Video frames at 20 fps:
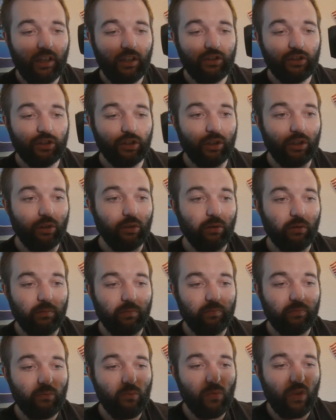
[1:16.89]
So
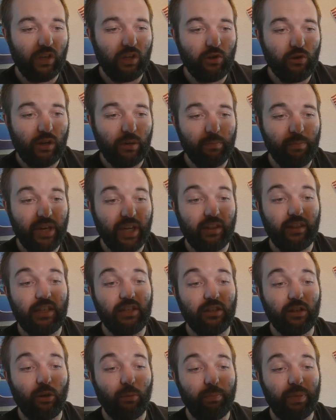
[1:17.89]
you can pick
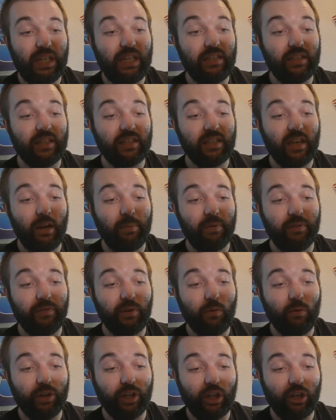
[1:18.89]
these little pieces up if
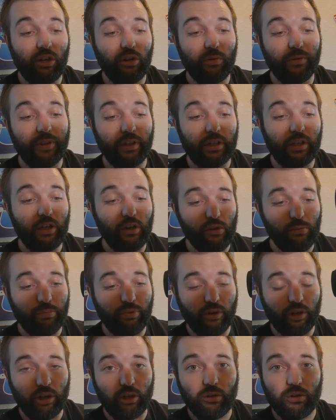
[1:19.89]
you want to go with a
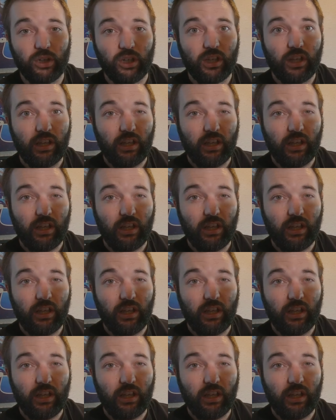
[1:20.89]
GoPro.